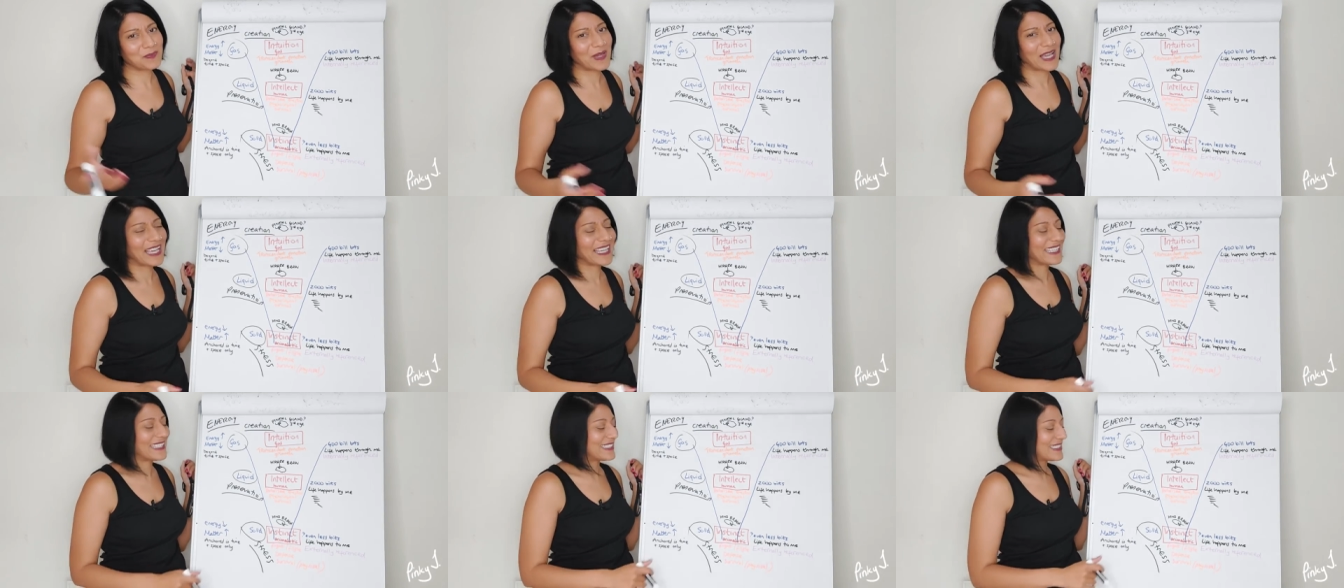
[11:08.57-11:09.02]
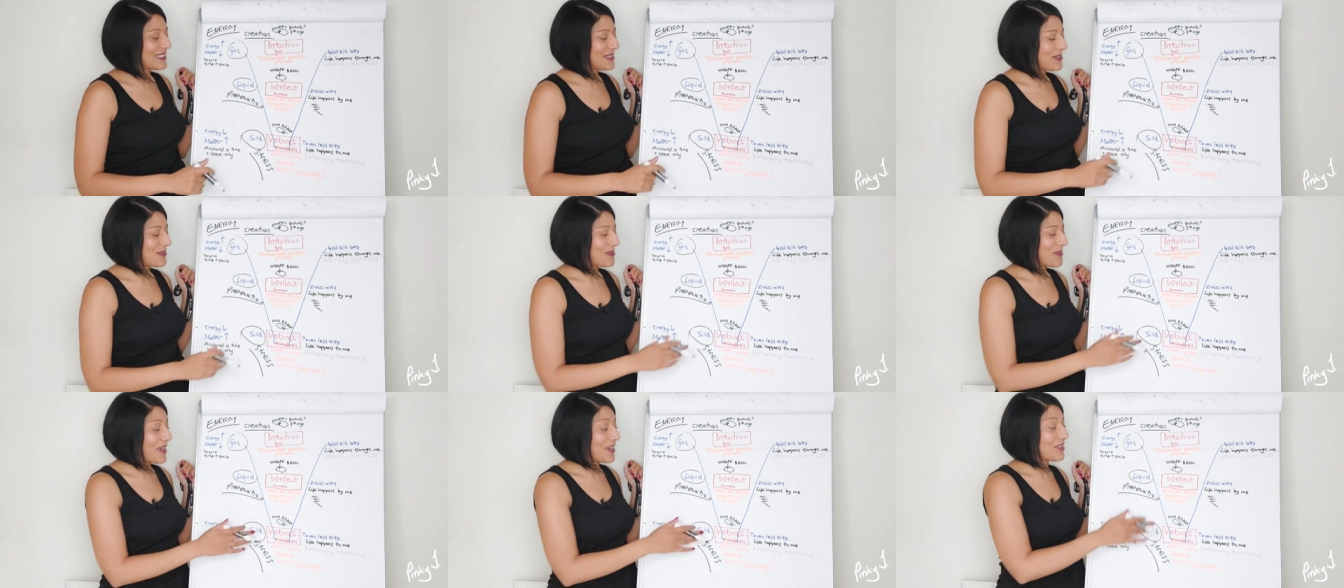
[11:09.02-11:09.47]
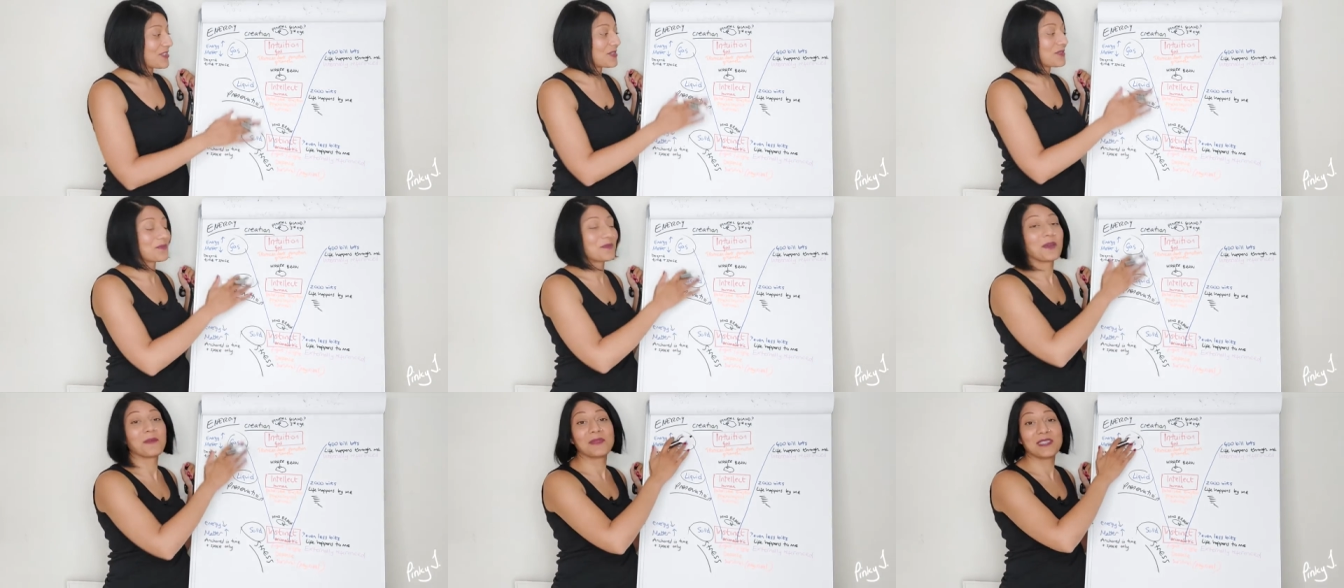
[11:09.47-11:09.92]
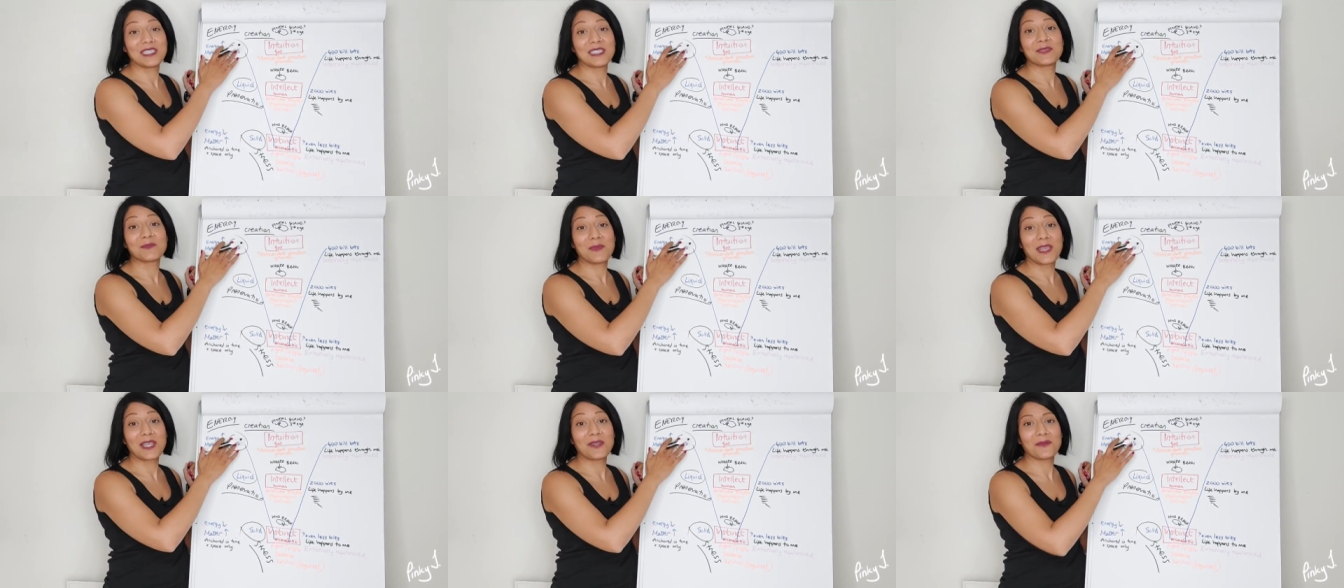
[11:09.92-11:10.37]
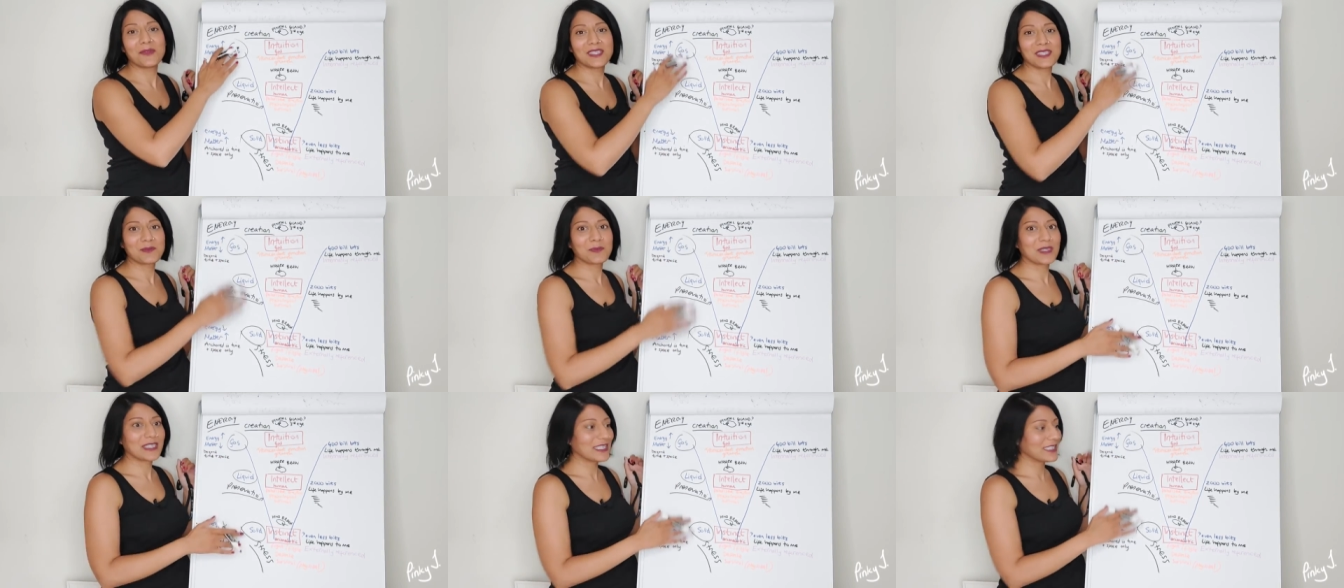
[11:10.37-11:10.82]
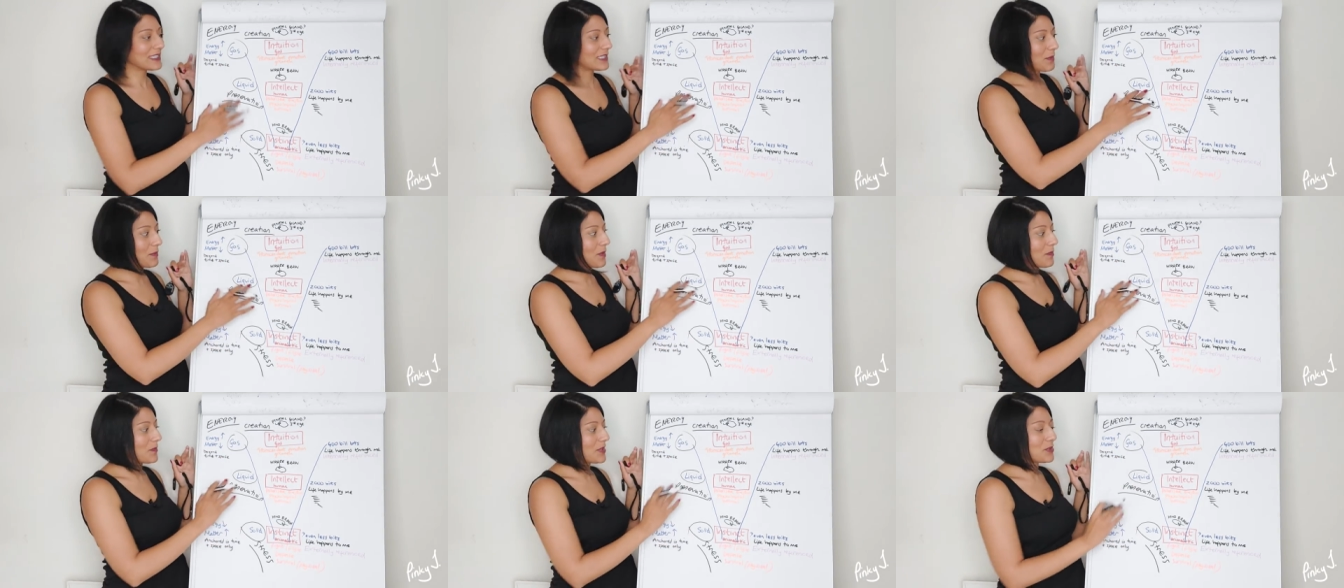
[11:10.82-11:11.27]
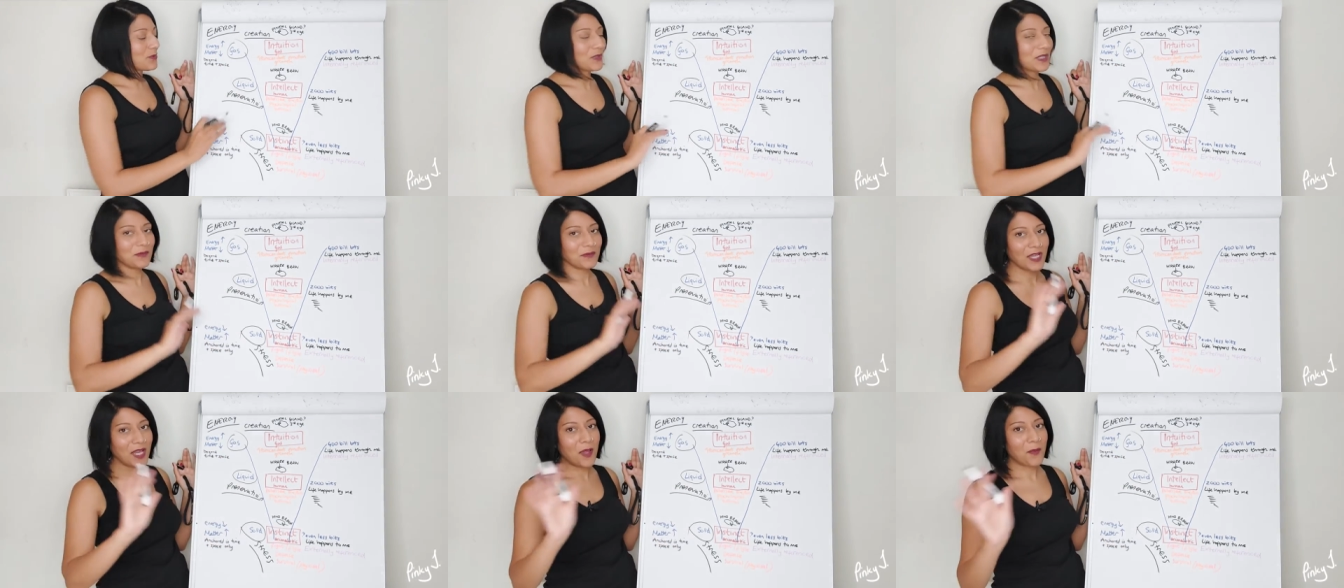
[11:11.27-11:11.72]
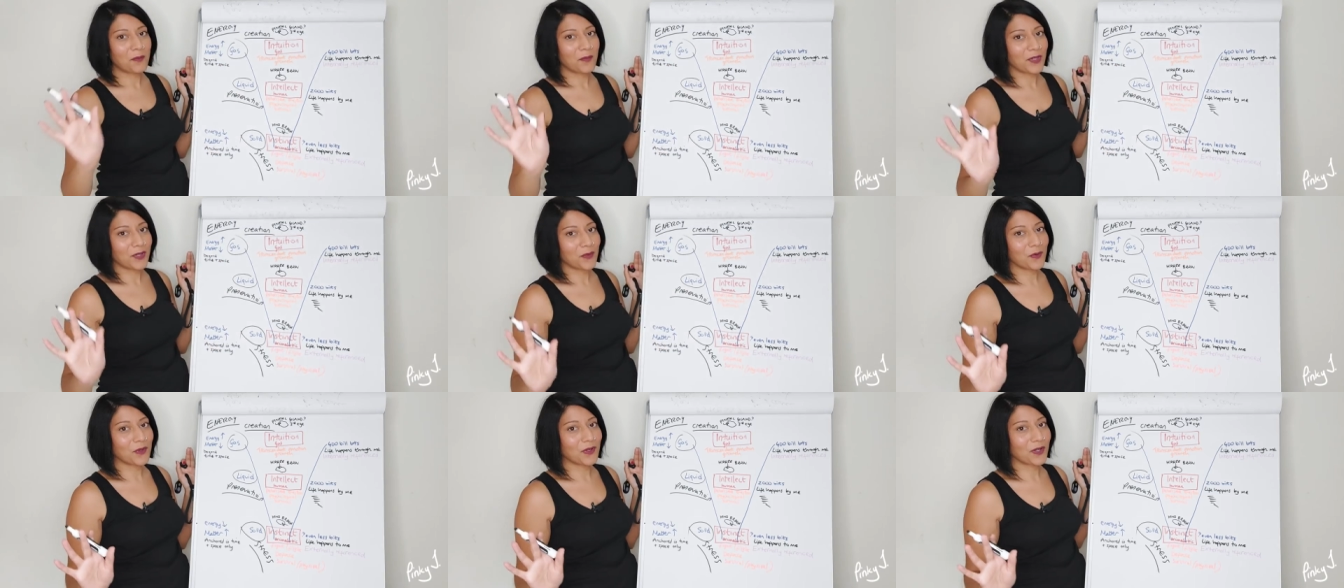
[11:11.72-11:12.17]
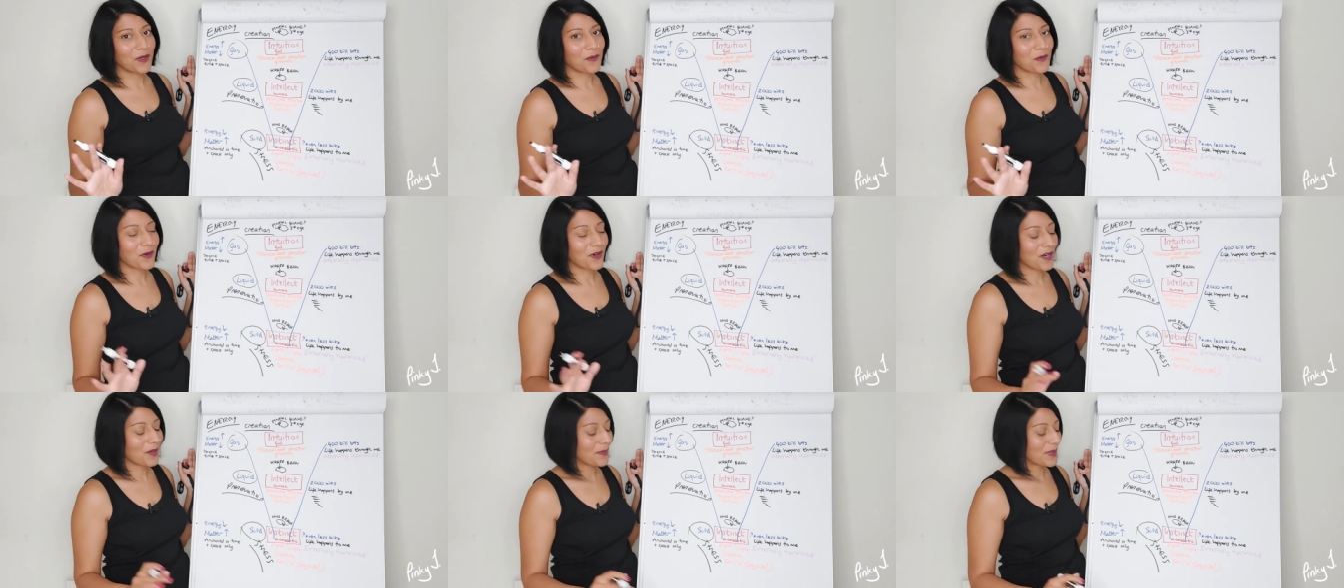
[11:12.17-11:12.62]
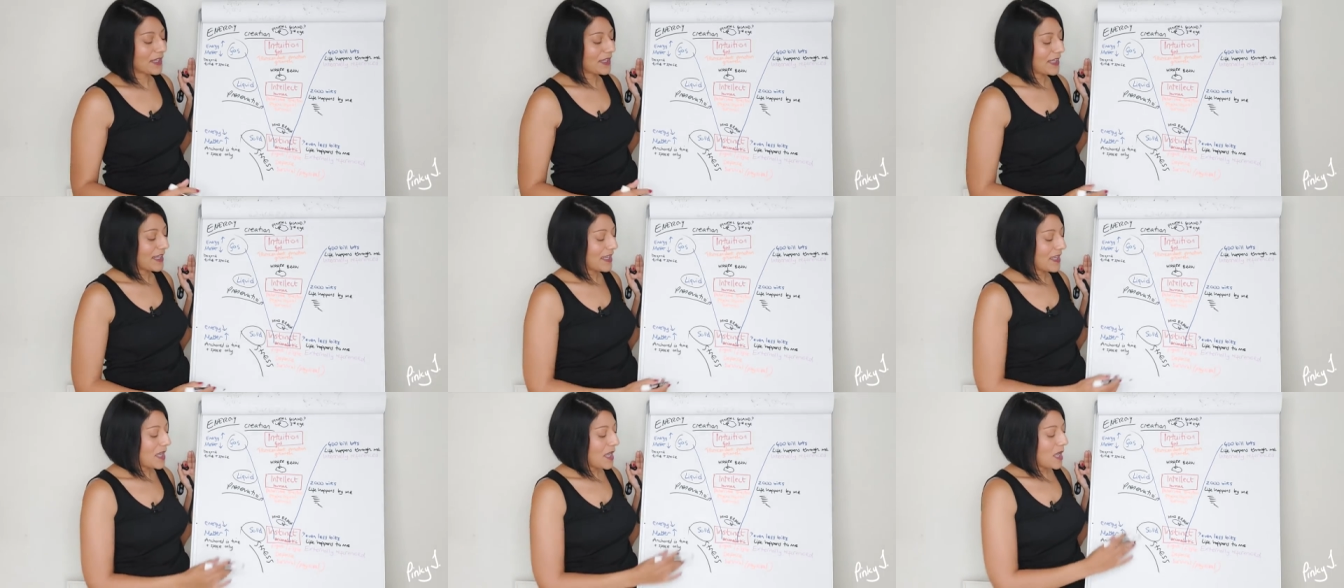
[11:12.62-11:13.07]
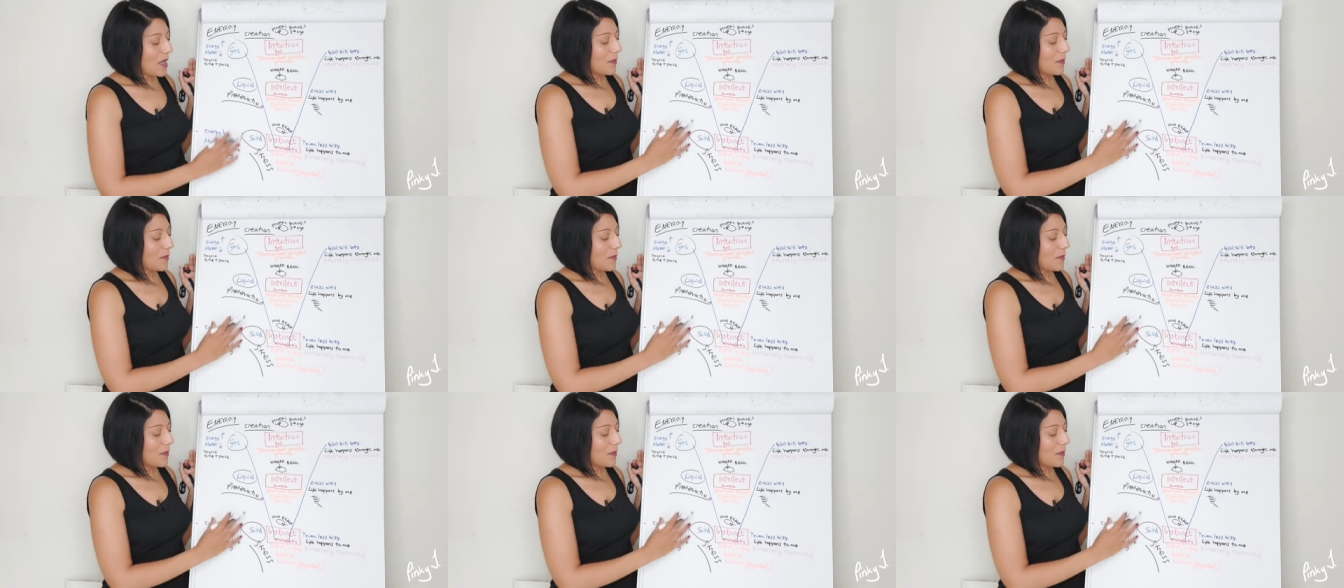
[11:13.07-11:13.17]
back in school, I just remember these main ones, but there's someone in between, but not going to worry about that.